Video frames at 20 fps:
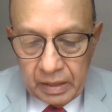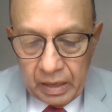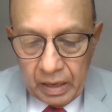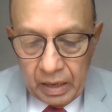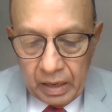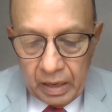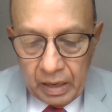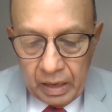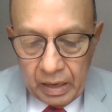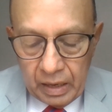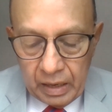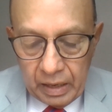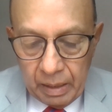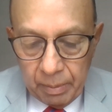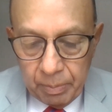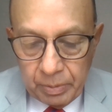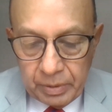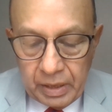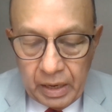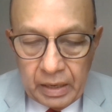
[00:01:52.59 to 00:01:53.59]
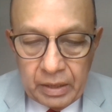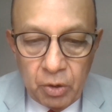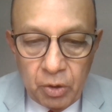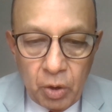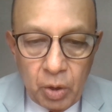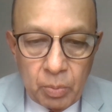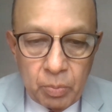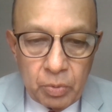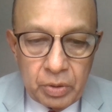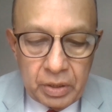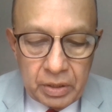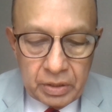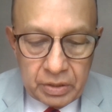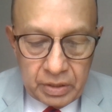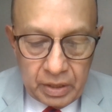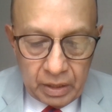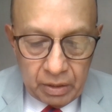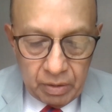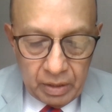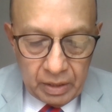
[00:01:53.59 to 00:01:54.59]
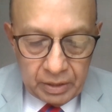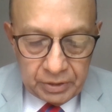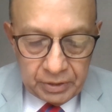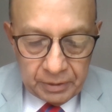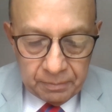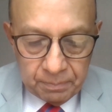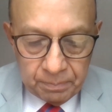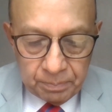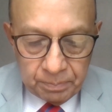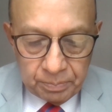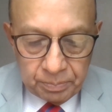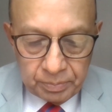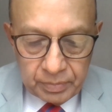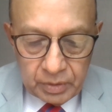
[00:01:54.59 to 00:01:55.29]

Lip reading: appetite hormone dysregulation.